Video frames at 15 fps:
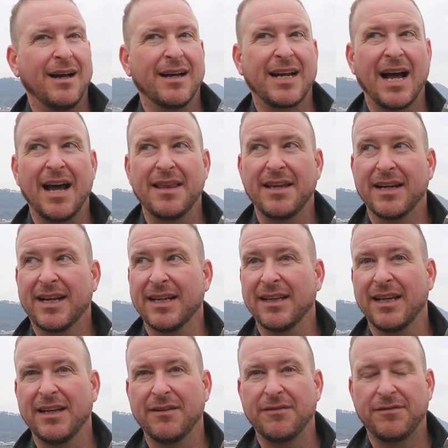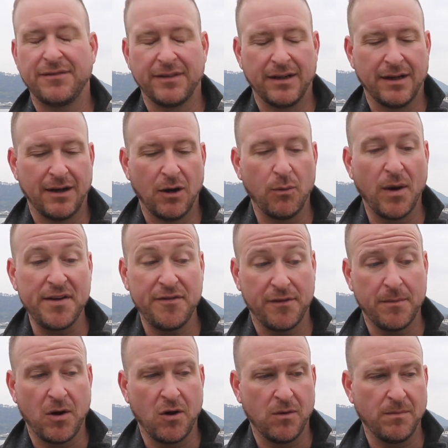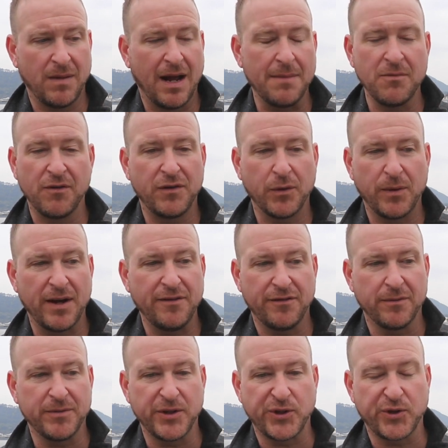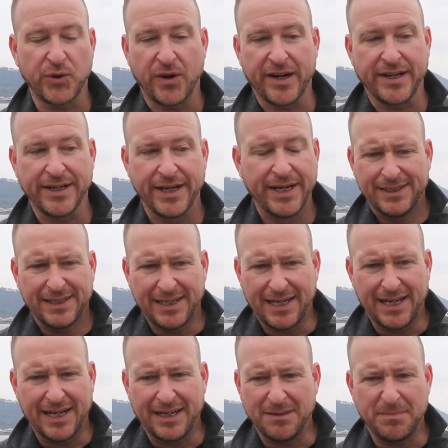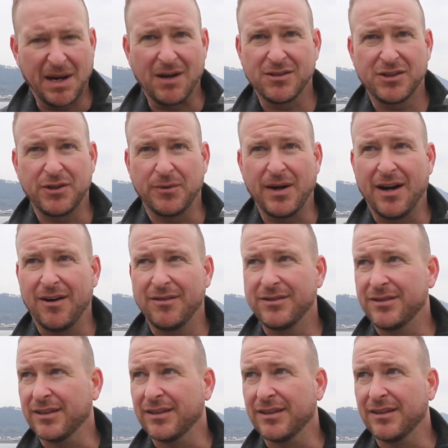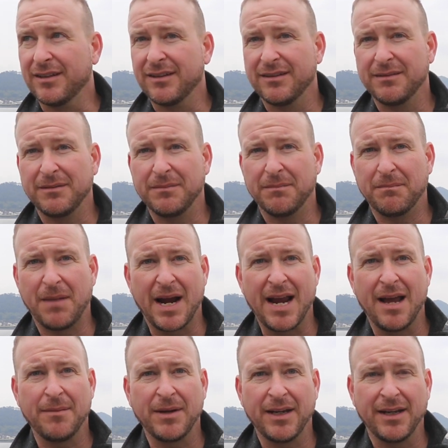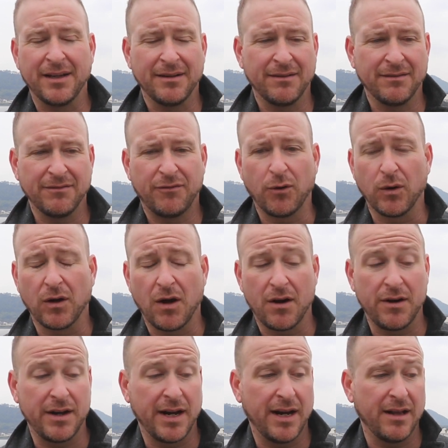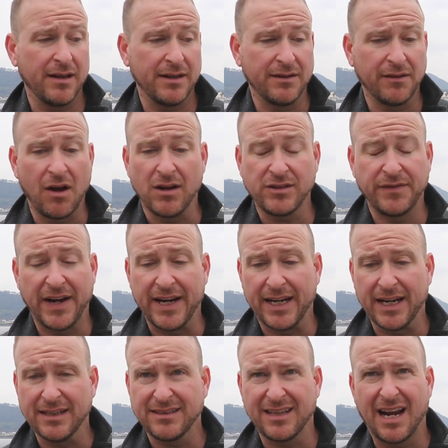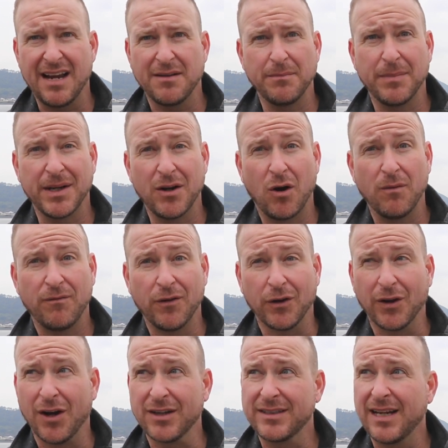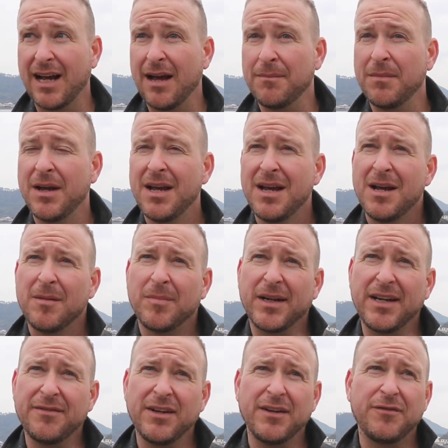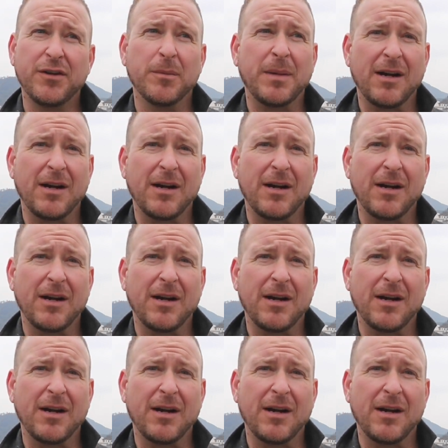guy that can live away from home. I moved away from Detroit and bounced around to Miami and Fort Lauderdale and Las Vegas. I hadn't been home for a long time, but even if you're